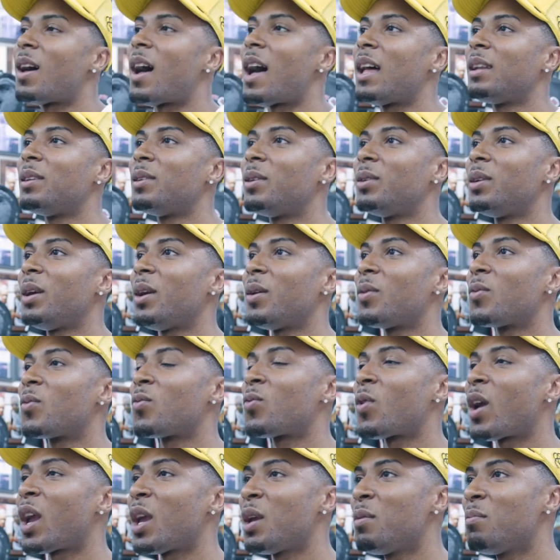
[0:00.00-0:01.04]
So I know that
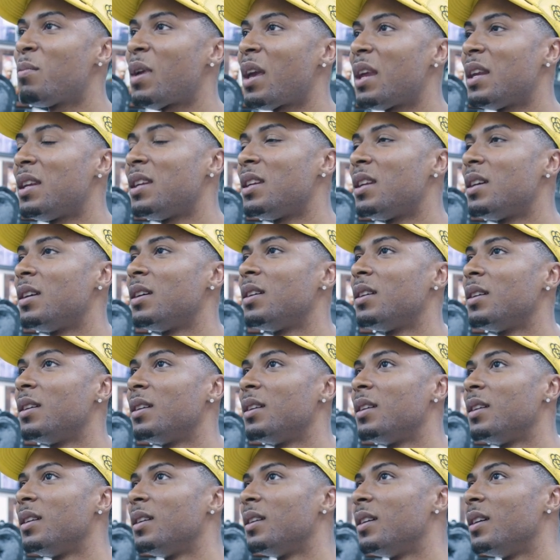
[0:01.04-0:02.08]
Raymond.
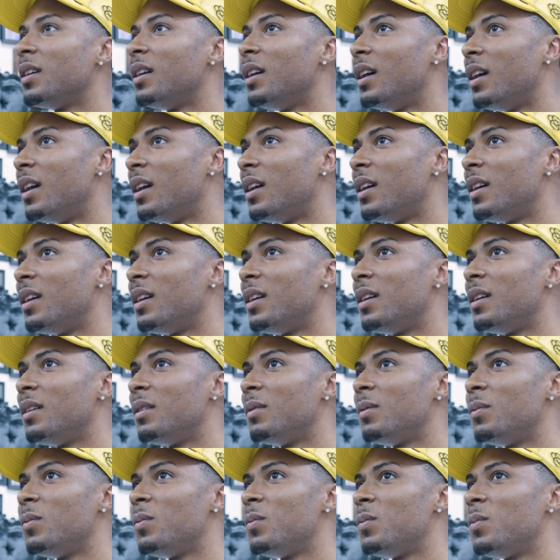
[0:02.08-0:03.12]

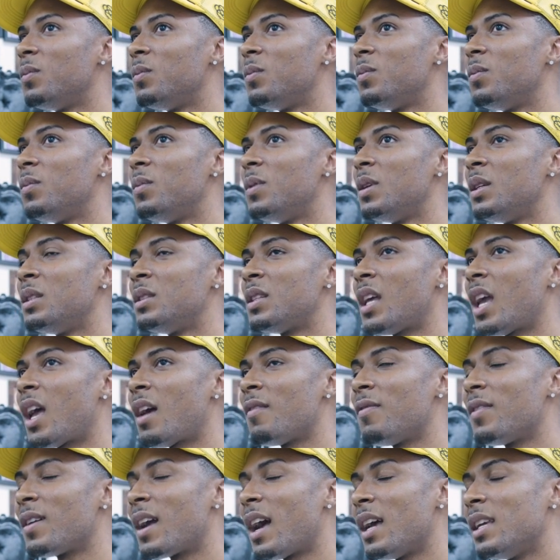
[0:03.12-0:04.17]
I
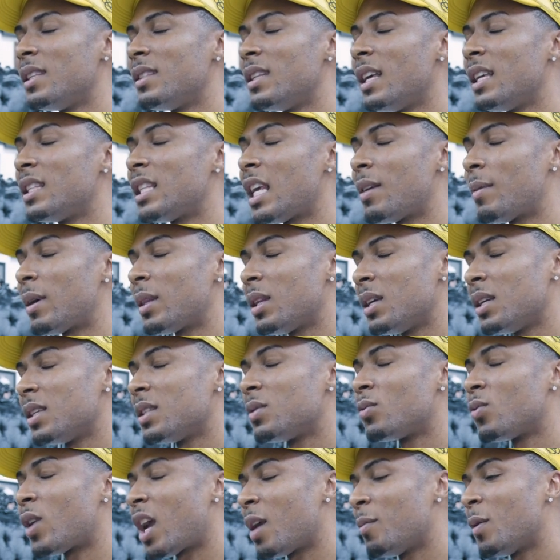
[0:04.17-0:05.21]
forgot his last name. I think
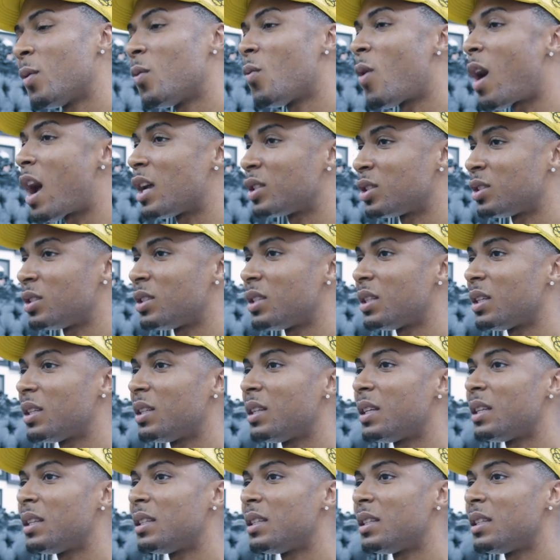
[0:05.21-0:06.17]
it's Raymond Washington